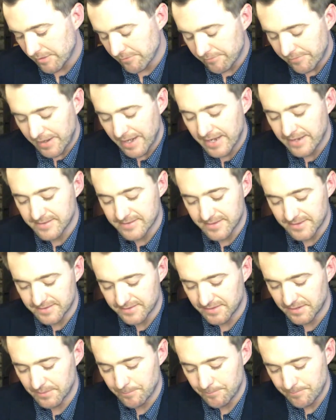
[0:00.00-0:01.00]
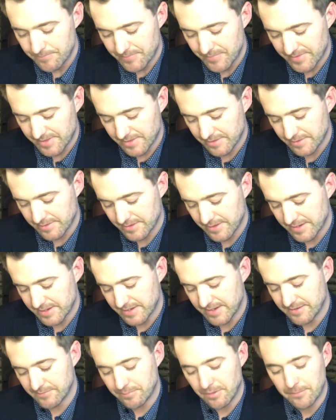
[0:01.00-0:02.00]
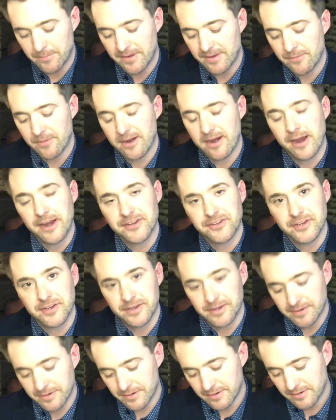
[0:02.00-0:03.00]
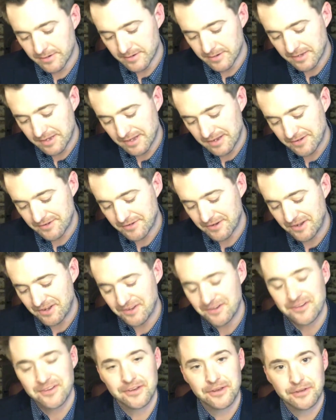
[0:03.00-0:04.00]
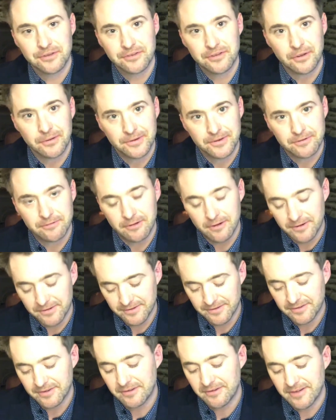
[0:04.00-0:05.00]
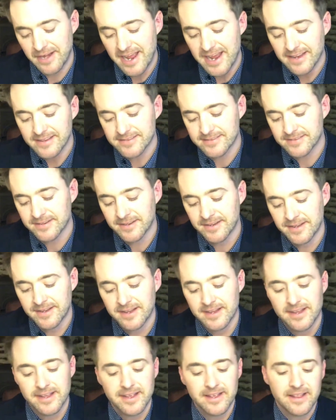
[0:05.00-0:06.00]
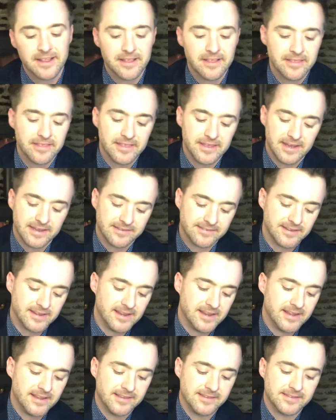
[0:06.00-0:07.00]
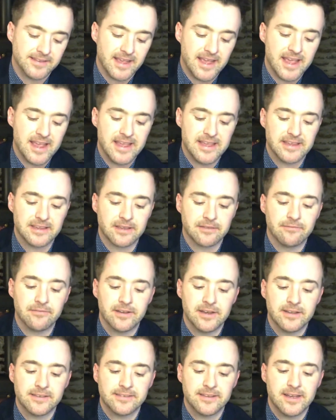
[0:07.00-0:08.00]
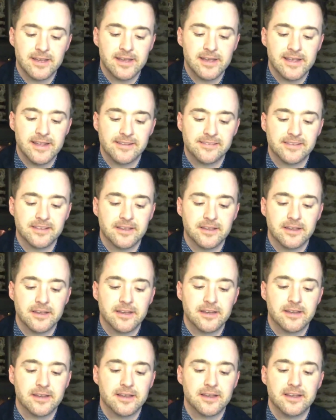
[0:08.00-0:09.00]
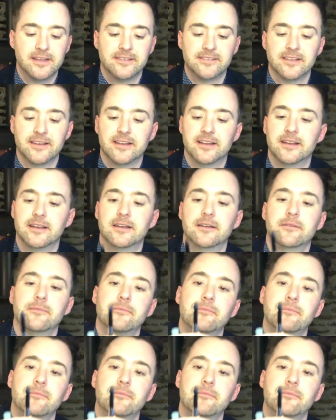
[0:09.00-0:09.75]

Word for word: filling system is probably where I should, should totter on to next. That is a converter, it's a, it's a